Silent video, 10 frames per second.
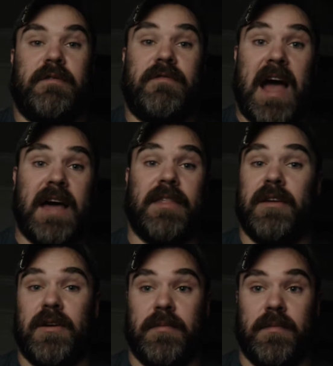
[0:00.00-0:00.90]

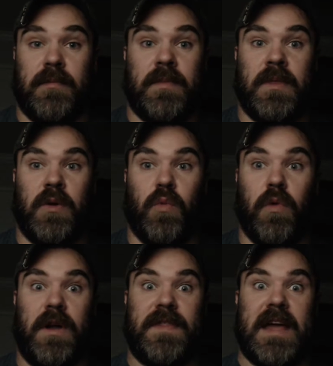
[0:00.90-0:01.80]
fathom
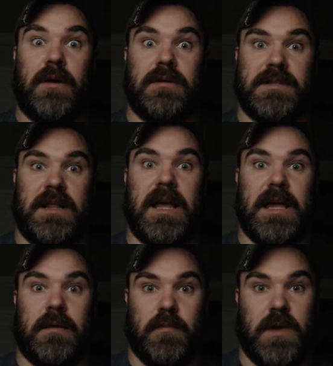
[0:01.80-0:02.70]
what that was
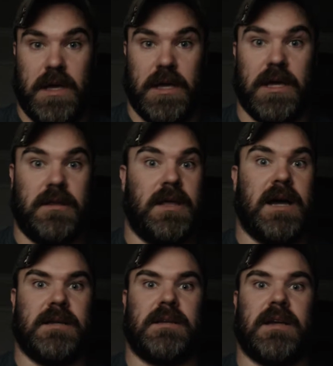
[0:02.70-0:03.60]
like being in
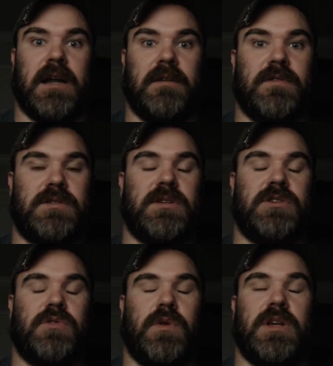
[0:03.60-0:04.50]
that kind of a
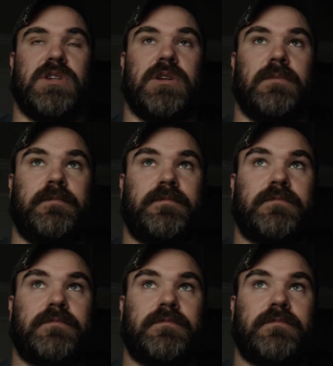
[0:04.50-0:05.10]
situation.